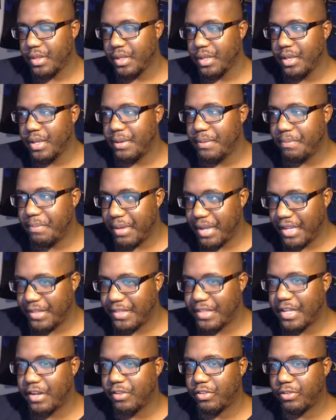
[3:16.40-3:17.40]
And being
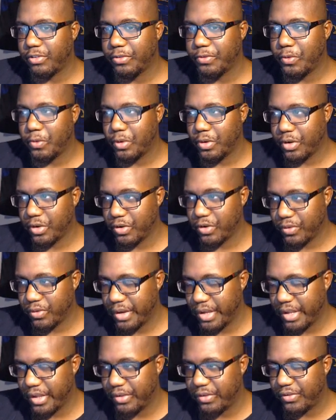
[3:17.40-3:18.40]
that this is four
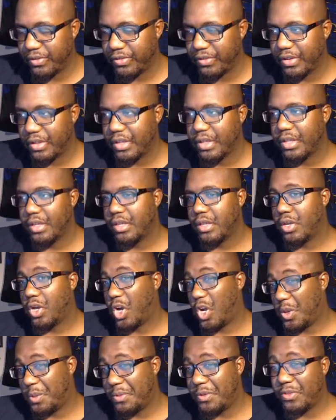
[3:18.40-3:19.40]
degrees,
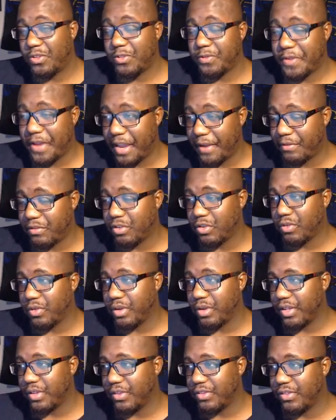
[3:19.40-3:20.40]
almost five
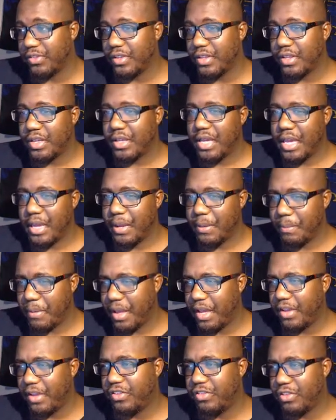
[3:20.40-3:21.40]
degrees, it
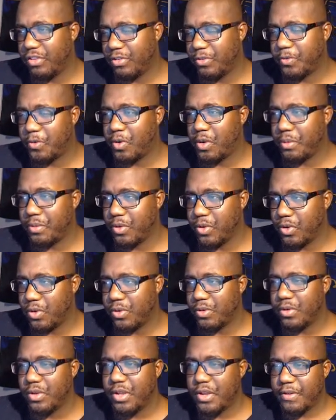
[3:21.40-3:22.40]
makes this full
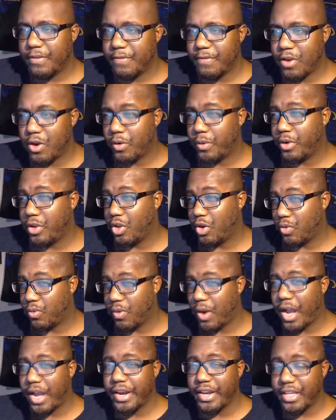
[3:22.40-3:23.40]
moon very
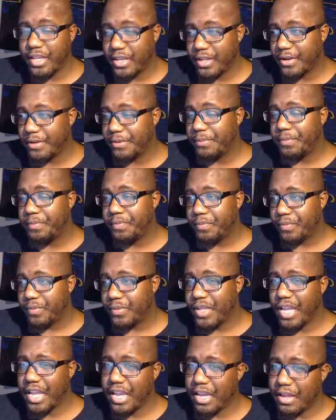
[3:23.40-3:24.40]
Uranian
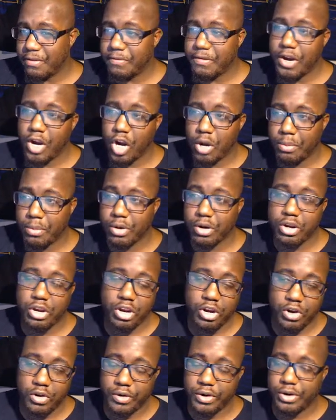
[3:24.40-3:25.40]
and very
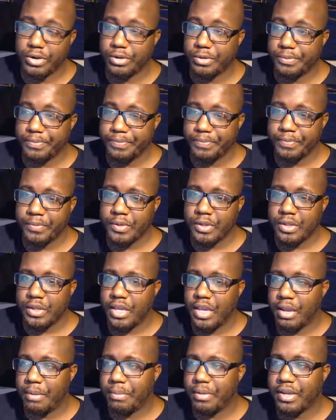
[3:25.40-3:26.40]
mercurial.
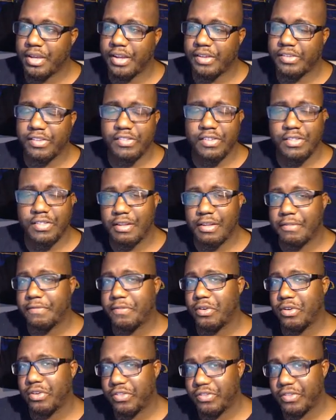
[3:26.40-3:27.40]
And because it's in that
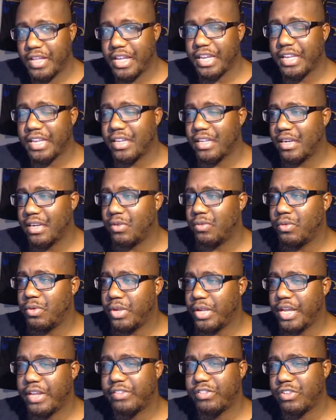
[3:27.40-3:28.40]
first decan, it
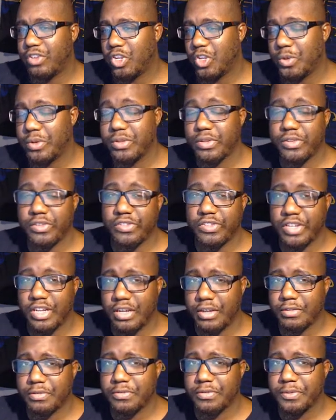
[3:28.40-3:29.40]
really has to do with the
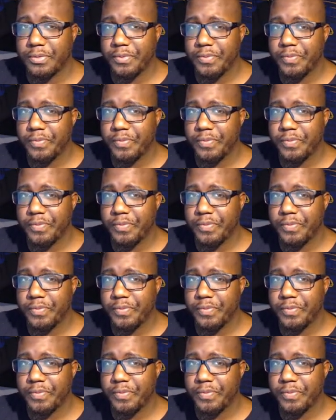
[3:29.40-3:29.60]
self.